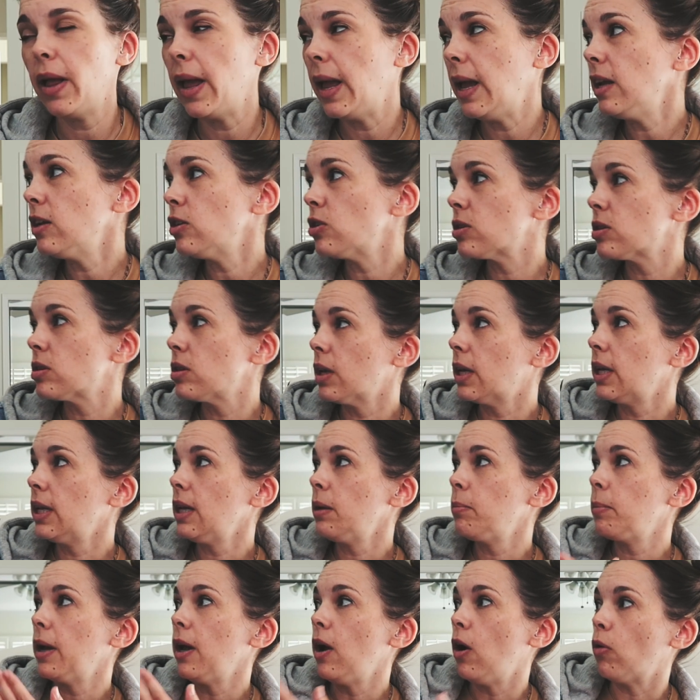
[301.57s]
And just looking
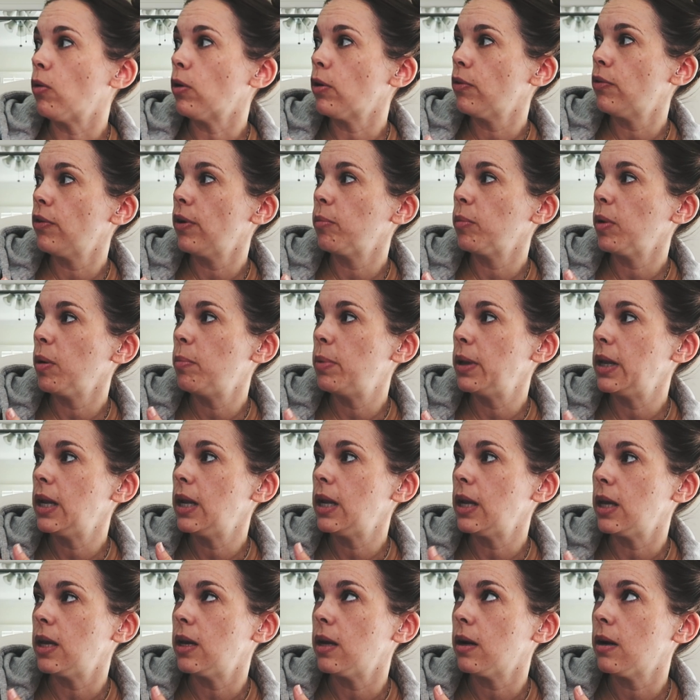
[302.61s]
at my own ephemera bin
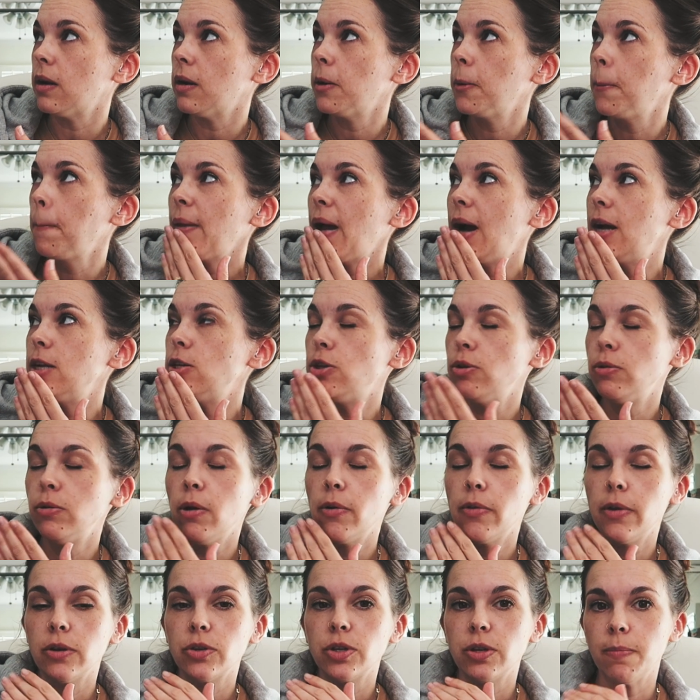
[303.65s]
in here, I do
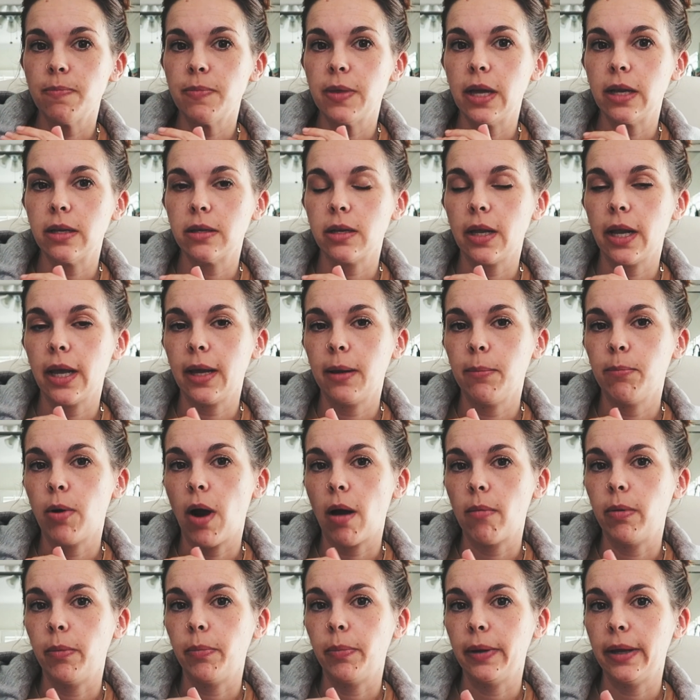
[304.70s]
know there's some things that I can
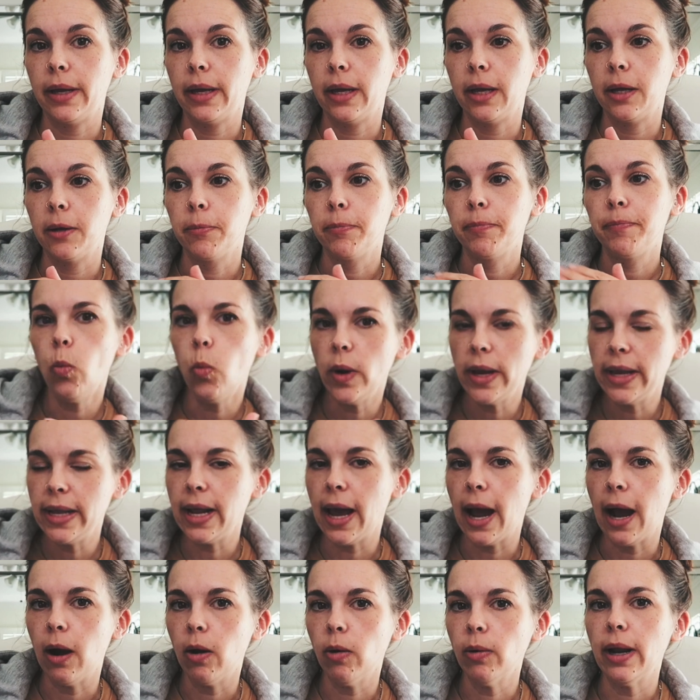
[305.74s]
probably weed
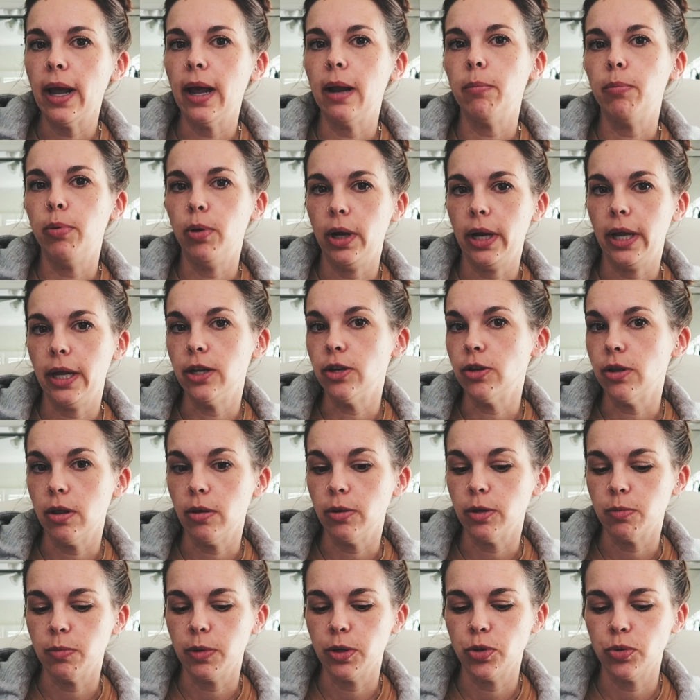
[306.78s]
out and put into
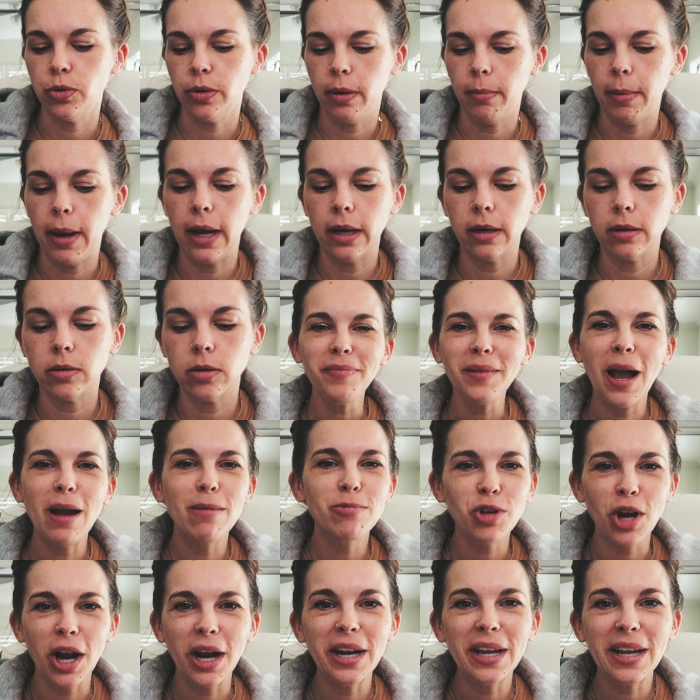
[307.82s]
those mystery bags.
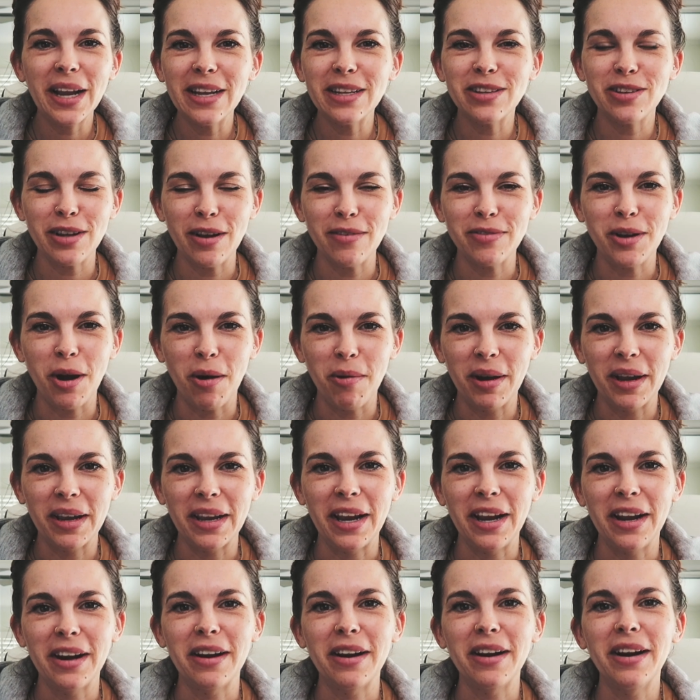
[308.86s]
I'm trying to get stuff going
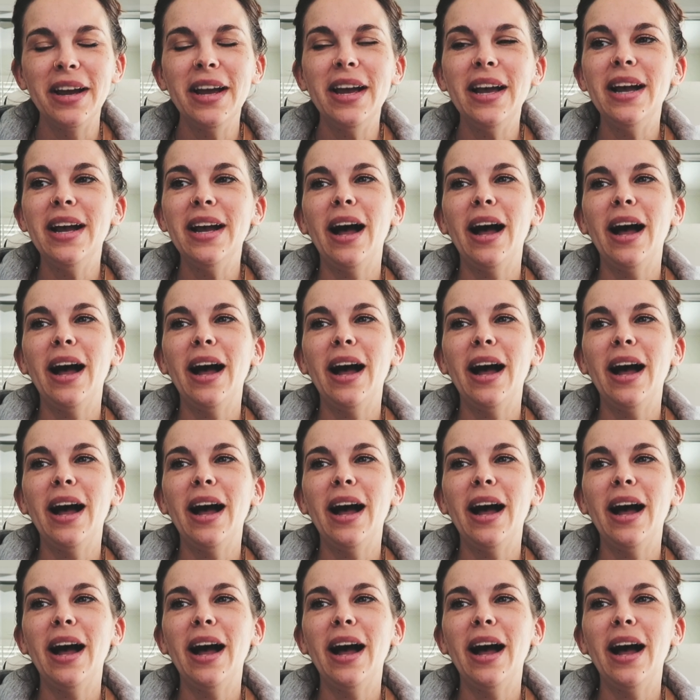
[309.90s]
here.